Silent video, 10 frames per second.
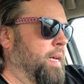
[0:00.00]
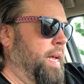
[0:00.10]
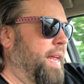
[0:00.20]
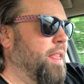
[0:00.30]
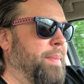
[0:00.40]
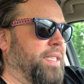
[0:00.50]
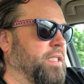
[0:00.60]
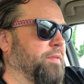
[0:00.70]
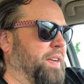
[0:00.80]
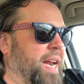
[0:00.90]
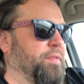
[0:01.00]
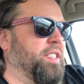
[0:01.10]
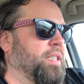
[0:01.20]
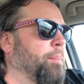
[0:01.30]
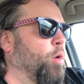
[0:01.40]
kind of
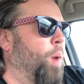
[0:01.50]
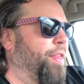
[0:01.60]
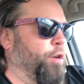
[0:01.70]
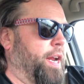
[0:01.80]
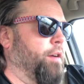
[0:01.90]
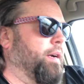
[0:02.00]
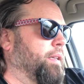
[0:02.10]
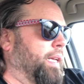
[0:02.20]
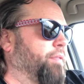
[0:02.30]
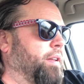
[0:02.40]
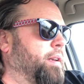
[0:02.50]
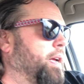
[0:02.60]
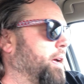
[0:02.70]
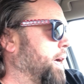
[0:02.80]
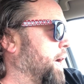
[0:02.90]
summer weather here in Cleveland,
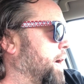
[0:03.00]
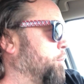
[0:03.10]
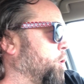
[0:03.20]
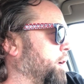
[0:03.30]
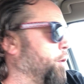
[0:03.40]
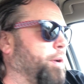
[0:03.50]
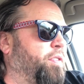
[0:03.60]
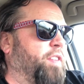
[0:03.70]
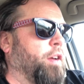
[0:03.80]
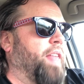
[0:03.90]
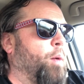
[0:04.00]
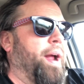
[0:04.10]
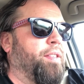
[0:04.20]
or it's feeling that way.